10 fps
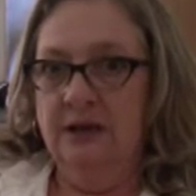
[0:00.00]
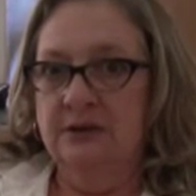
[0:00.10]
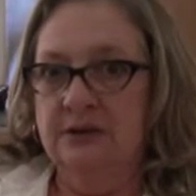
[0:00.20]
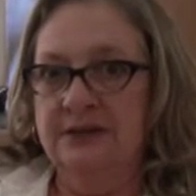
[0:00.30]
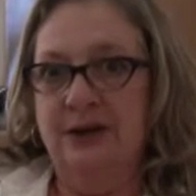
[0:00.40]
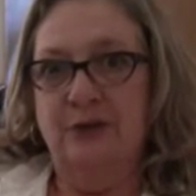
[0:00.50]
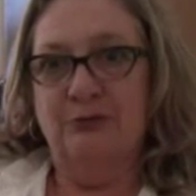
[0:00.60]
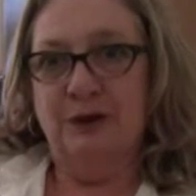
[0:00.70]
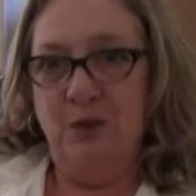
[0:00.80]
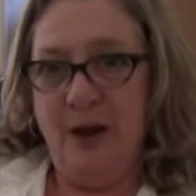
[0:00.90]
to tell the
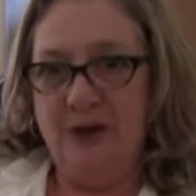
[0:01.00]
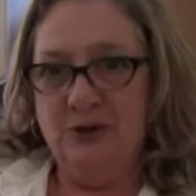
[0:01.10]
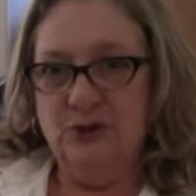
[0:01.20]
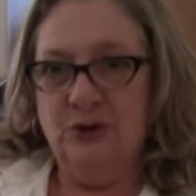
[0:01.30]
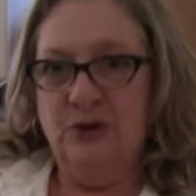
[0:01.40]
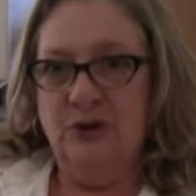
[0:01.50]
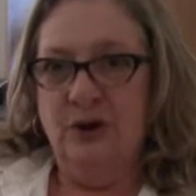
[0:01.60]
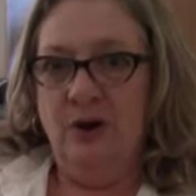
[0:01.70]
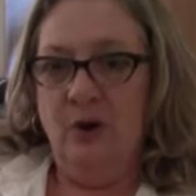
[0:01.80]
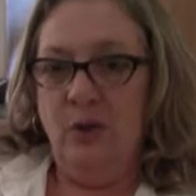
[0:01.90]
requester
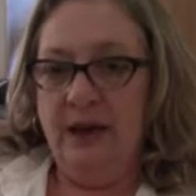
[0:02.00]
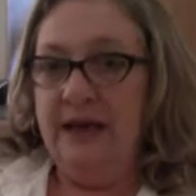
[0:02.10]
why